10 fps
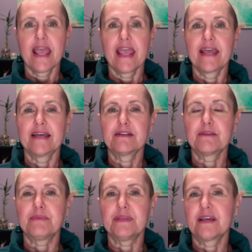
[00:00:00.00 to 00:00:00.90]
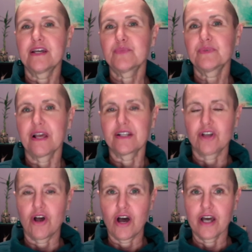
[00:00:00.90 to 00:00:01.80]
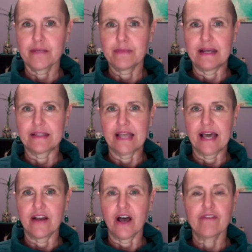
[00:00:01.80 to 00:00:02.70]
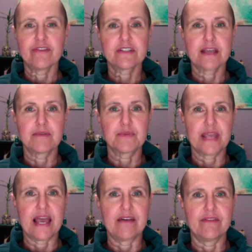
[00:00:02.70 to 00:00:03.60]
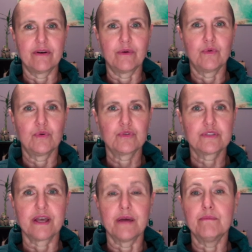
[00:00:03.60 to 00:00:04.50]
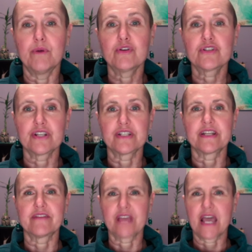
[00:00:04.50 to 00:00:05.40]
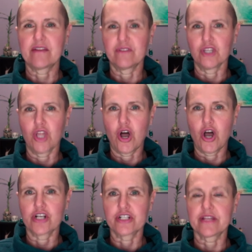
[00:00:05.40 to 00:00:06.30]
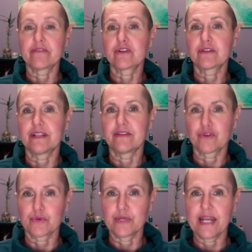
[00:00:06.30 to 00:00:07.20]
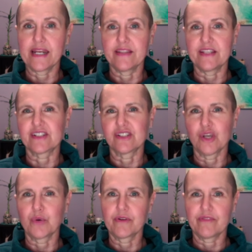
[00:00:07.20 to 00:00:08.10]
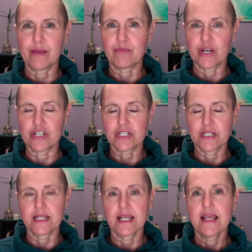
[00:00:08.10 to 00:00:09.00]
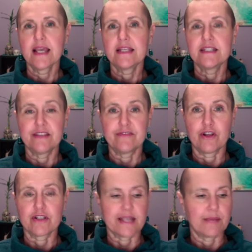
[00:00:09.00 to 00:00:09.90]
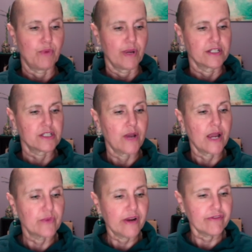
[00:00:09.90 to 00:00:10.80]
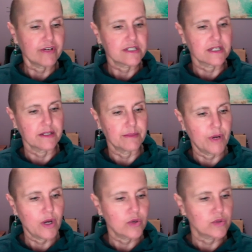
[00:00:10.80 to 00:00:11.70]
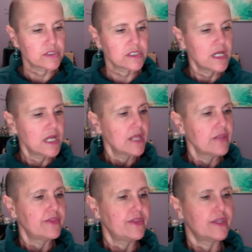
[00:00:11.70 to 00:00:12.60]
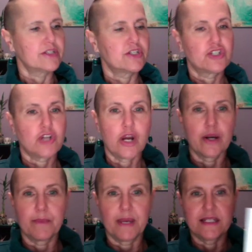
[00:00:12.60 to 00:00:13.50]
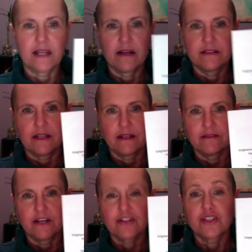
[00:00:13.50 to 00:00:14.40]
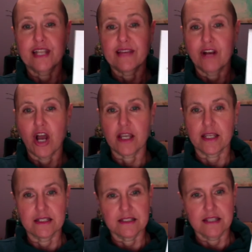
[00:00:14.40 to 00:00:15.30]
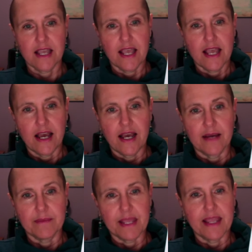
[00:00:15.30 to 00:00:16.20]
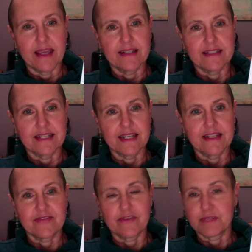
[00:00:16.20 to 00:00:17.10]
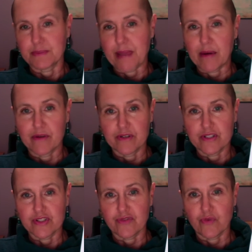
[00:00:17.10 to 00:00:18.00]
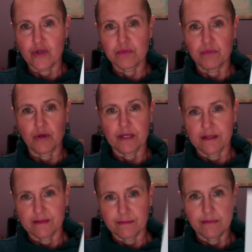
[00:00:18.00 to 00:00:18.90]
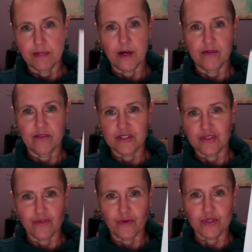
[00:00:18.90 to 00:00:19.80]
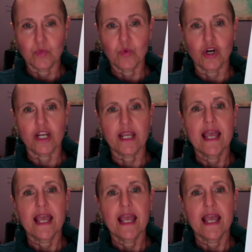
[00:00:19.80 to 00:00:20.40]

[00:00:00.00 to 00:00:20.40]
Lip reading: And because we're not taught about that, oftentimes we have old emotions that have kind of lodged, that have created these lower vibration default set points. So I referenced in the post this chart by Dr. David Hawkins, and it's from his Power versus Force book and Power versus Force work.